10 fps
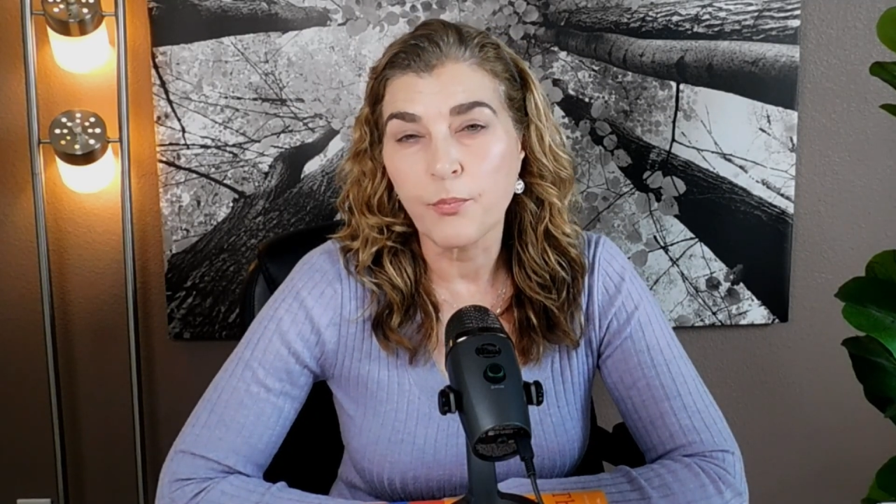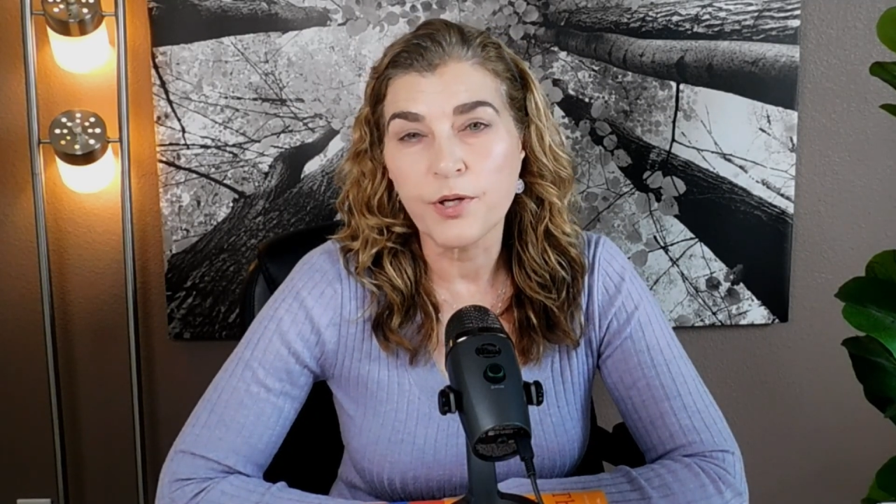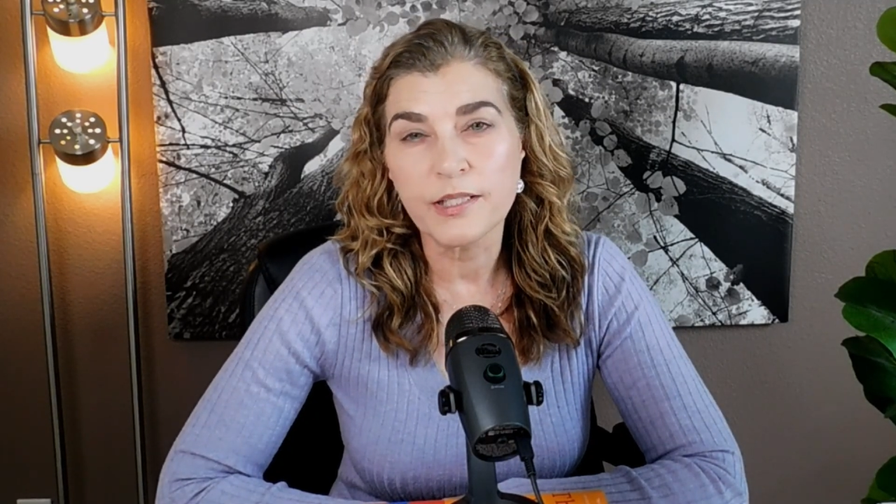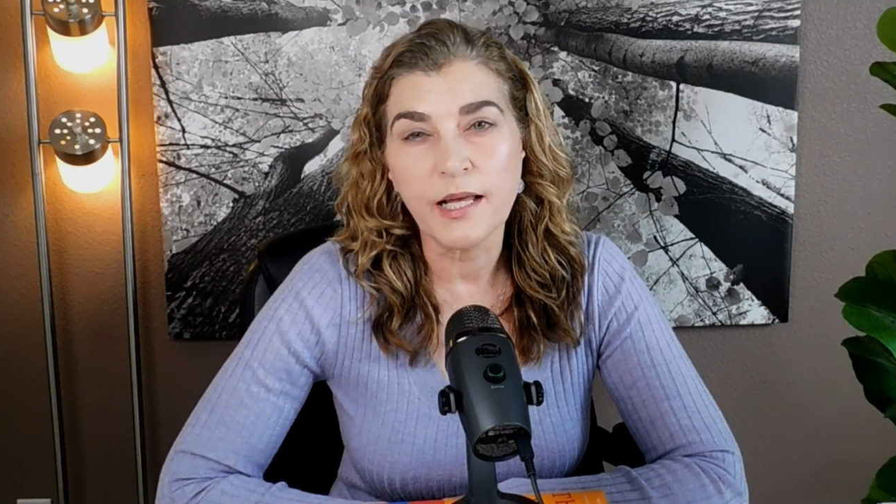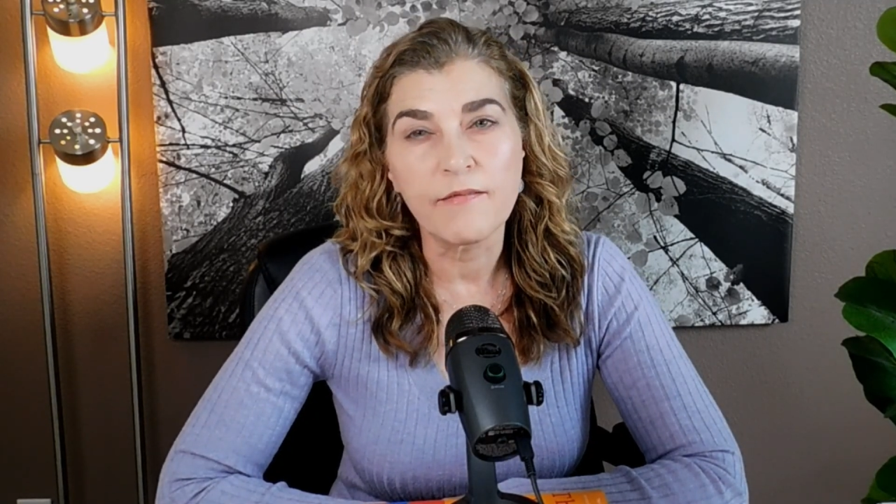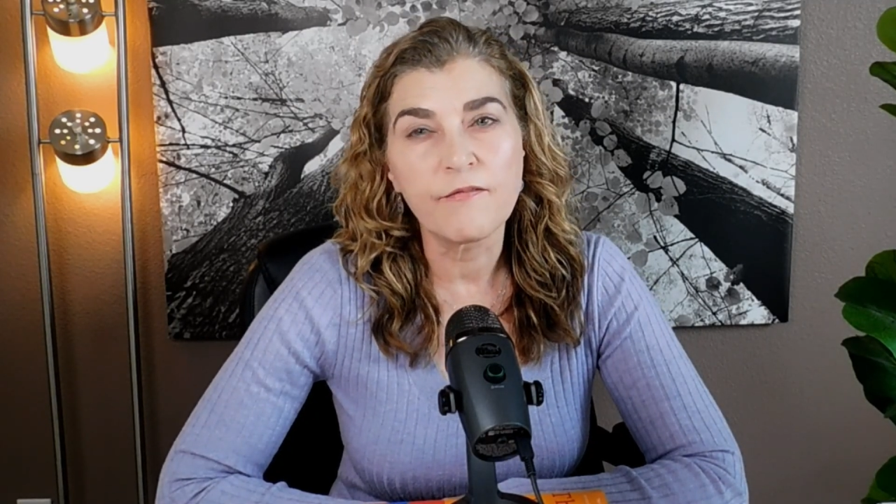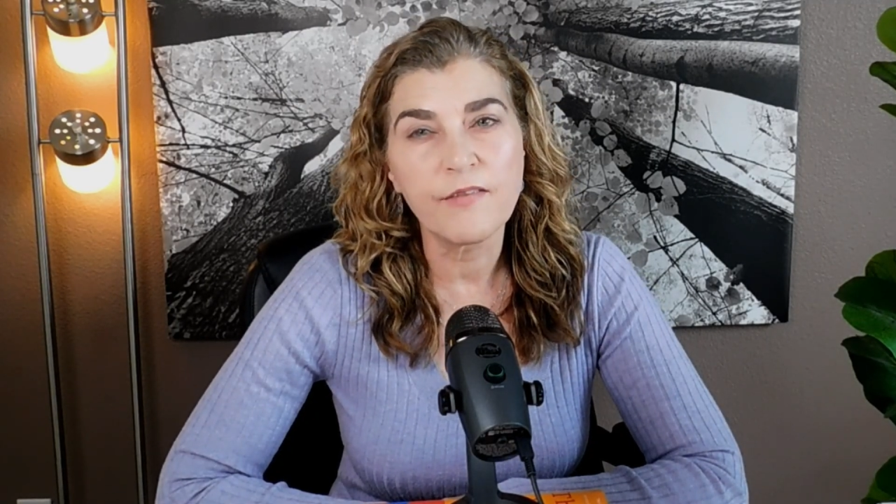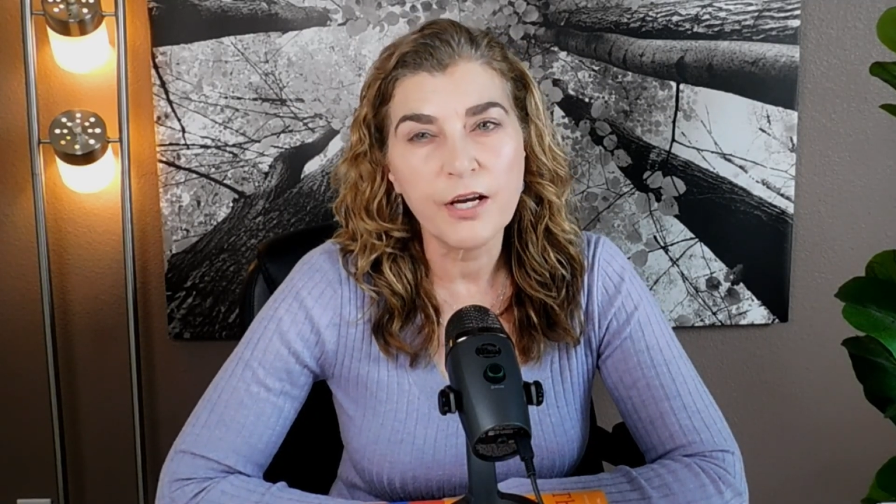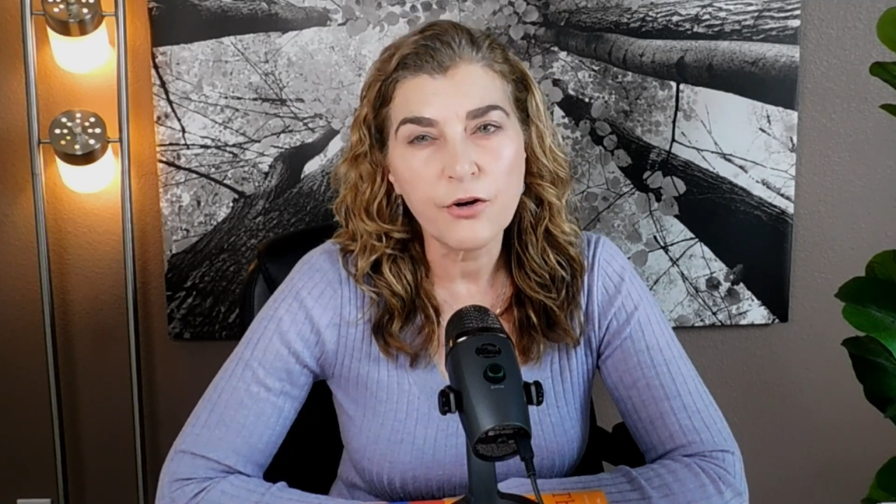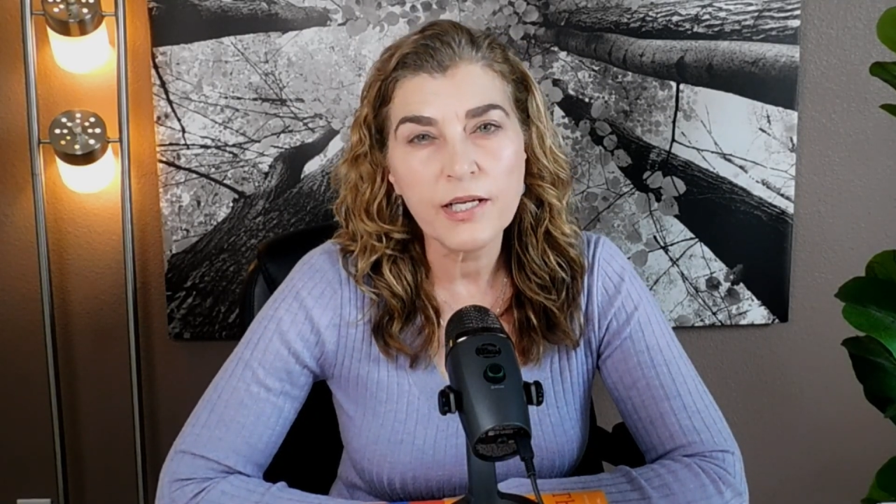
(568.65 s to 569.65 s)
present
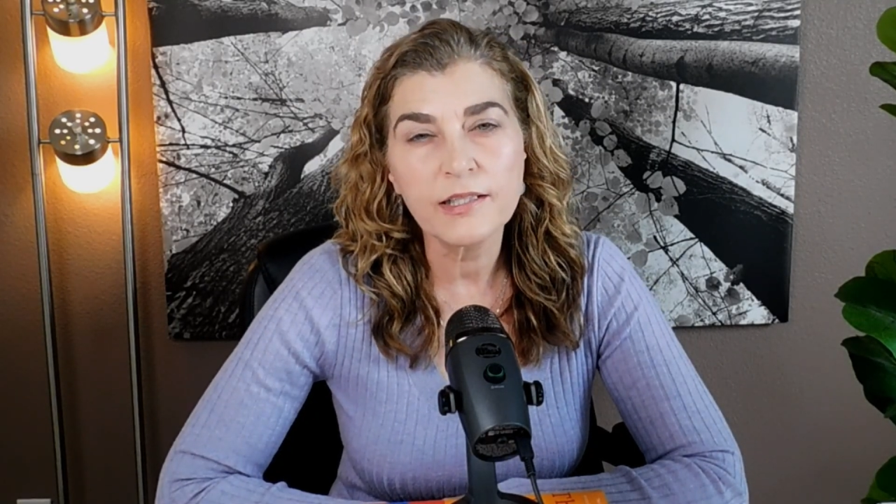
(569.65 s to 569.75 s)
very